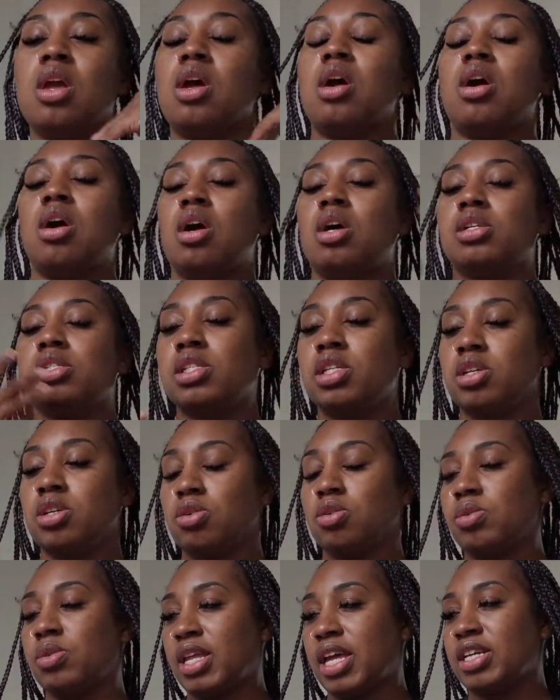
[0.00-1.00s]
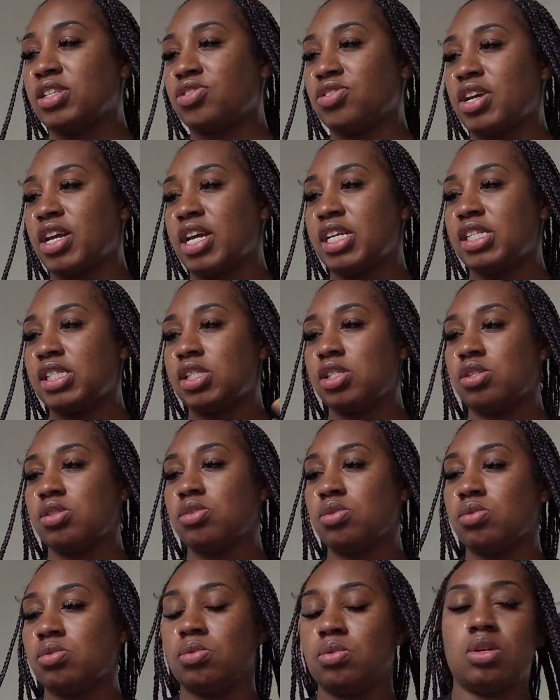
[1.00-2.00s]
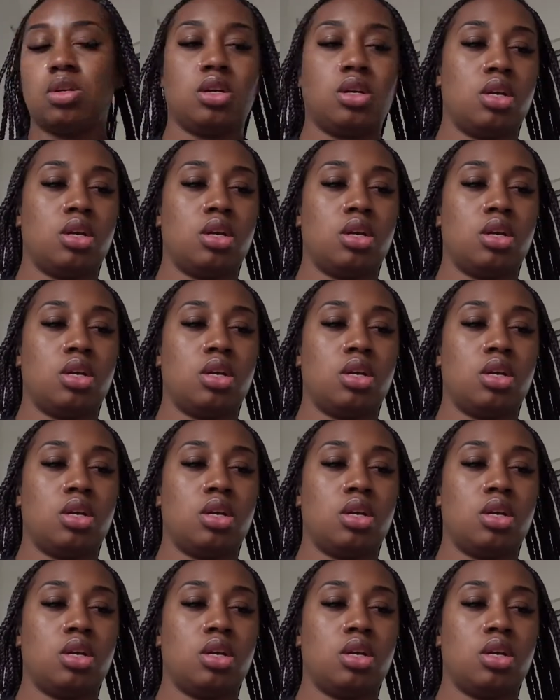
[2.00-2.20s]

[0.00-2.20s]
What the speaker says: also like trying to